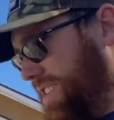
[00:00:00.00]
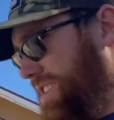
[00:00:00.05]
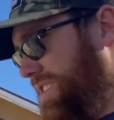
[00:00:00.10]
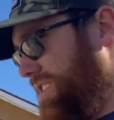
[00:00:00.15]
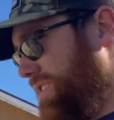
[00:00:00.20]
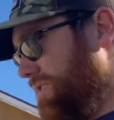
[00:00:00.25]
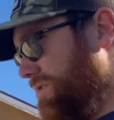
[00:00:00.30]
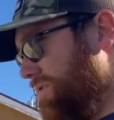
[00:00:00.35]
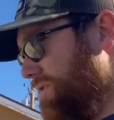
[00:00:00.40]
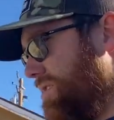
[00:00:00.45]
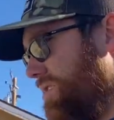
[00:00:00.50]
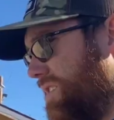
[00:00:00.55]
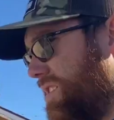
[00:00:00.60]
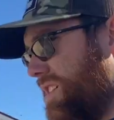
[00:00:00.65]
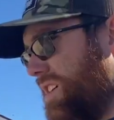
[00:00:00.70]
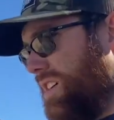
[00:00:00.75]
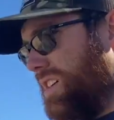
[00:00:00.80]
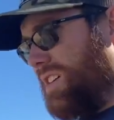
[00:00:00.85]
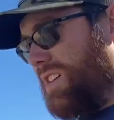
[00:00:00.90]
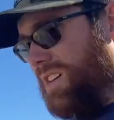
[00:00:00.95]
So
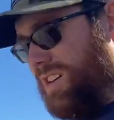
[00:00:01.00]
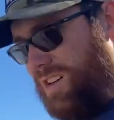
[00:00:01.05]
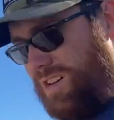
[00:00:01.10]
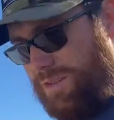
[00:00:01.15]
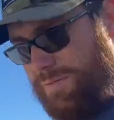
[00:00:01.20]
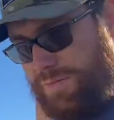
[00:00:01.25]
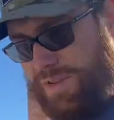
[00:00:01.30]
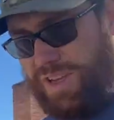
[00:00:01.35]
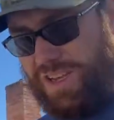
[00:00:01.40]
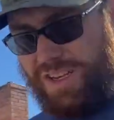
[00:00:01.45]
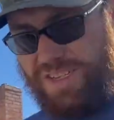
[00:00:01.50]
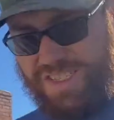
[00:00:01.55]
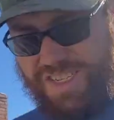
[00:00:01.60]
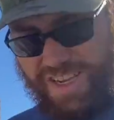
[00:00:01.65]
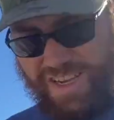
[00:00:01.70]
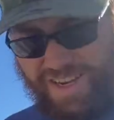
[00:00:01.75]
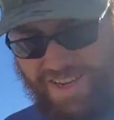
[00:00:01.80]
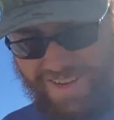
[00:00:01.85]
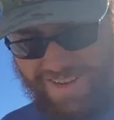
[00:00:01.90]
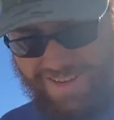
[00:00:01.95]
um, he's
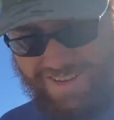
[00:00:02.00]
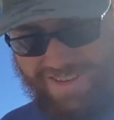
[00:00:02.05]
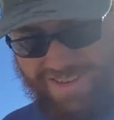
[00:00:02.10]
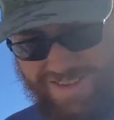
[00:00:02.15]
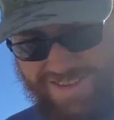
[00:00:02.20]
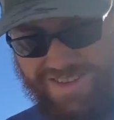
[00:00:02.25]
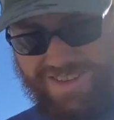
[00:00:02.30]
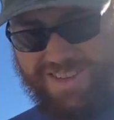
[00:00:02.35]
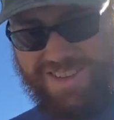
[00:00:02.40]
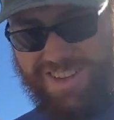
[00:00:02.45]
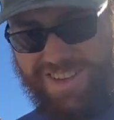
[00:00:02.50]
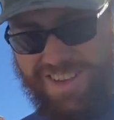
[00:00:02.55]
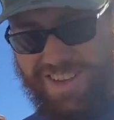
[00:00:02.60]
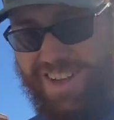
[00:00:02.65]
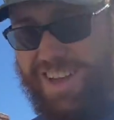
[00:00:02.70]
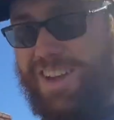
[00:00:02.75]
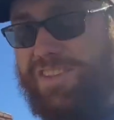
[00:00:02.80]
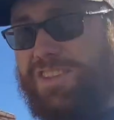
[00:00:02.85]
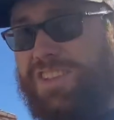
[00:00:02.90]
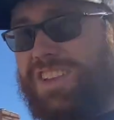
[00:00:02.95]
getting uh,
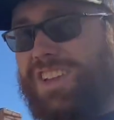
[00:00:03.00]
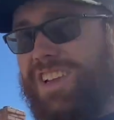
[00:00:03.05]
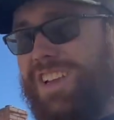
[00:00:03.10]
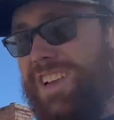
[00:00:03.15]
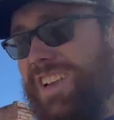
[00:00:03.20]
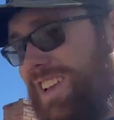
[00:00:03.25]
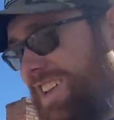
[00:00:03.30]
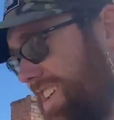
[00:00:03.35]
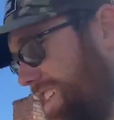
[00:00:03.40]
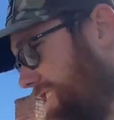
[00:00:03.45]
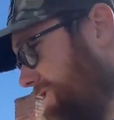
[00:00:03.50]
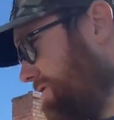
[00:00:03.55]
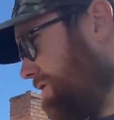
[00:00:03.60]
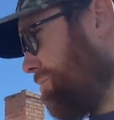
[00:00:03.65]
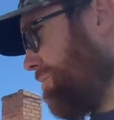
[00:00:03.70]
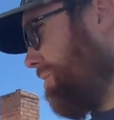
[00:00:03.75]
everything he needs from